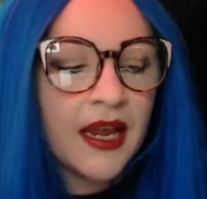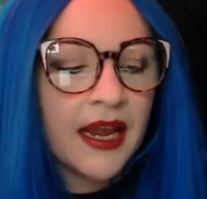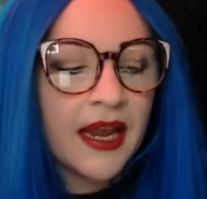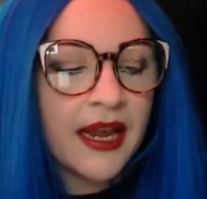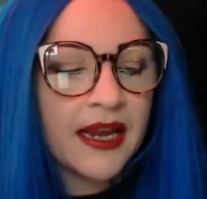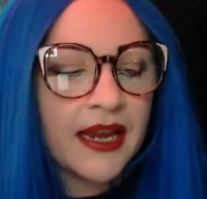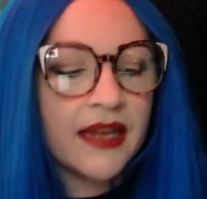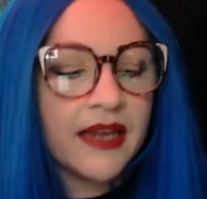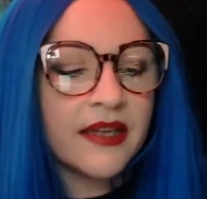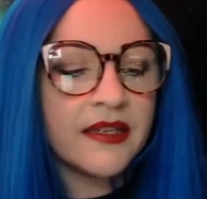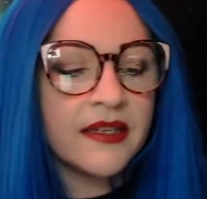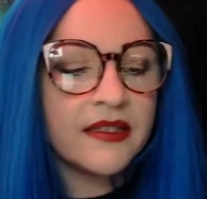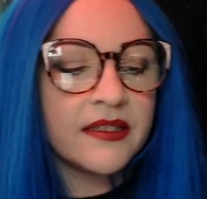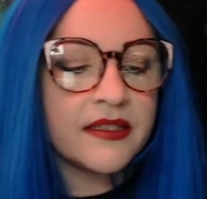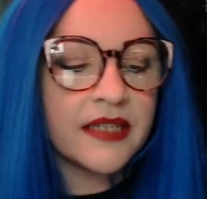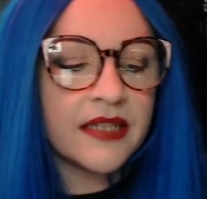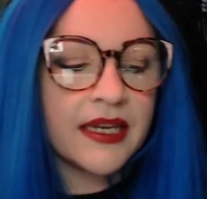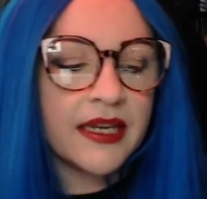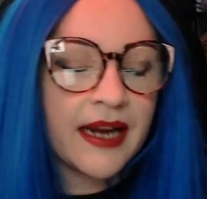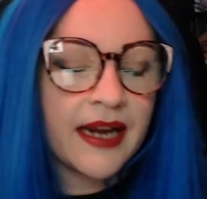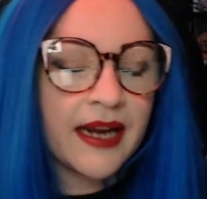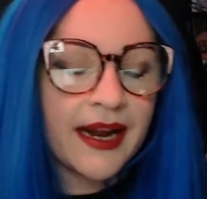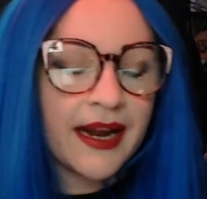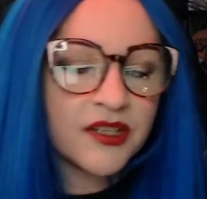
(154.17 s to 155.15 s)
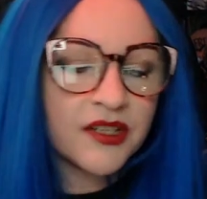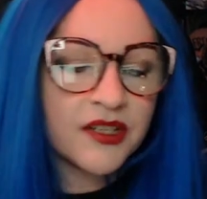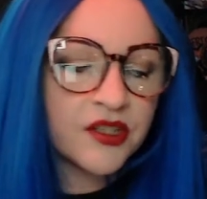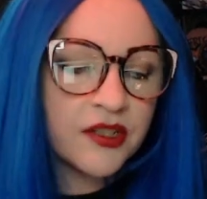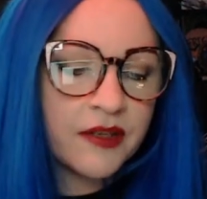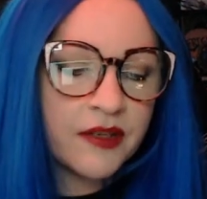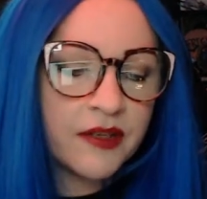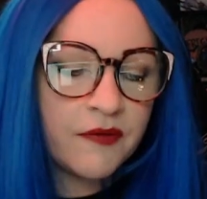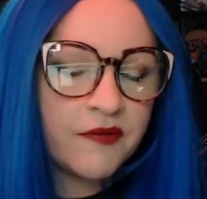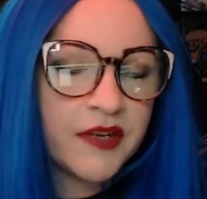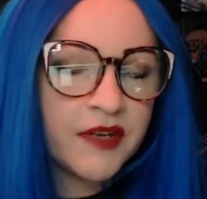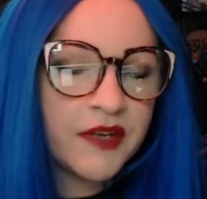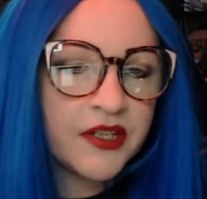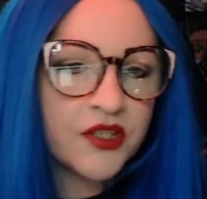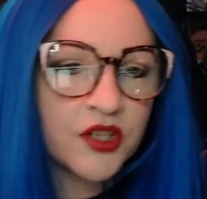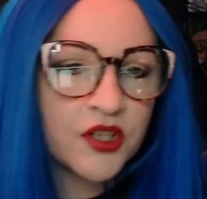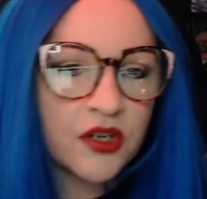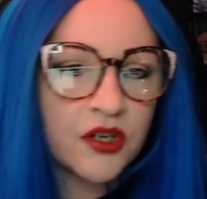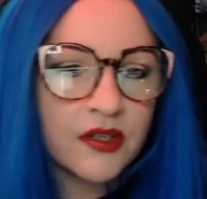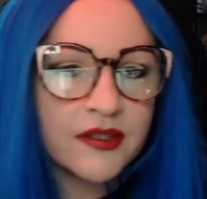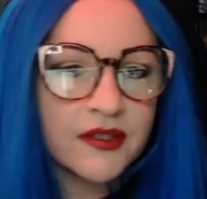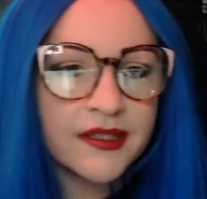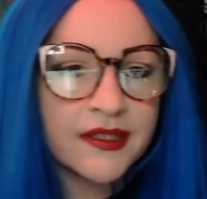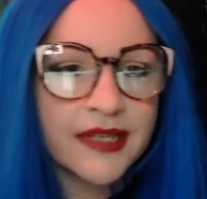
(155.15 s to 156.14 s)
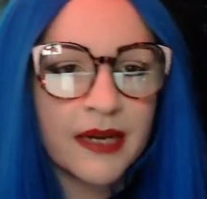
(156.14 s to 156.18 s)
And it actually
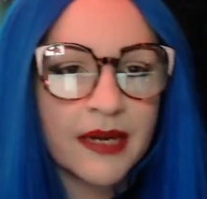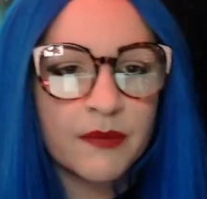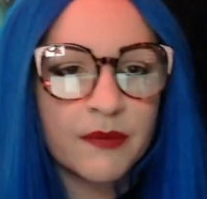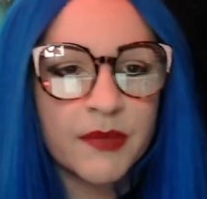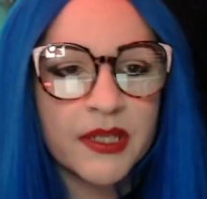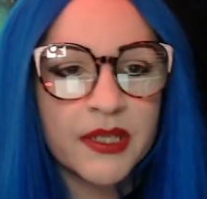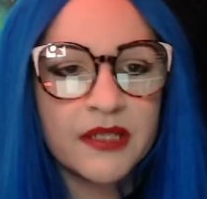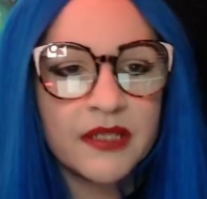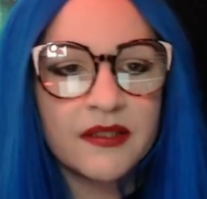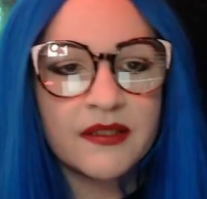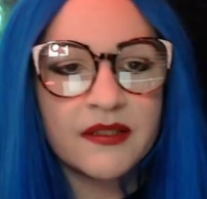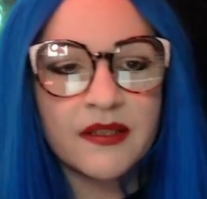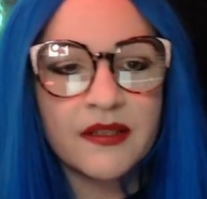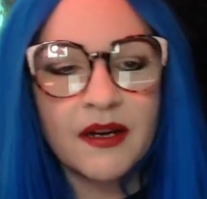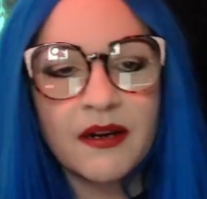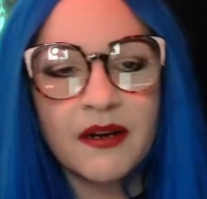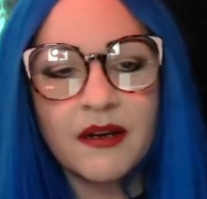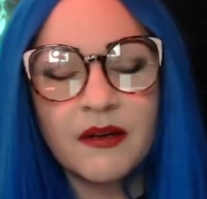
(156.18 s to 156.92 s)
featured segments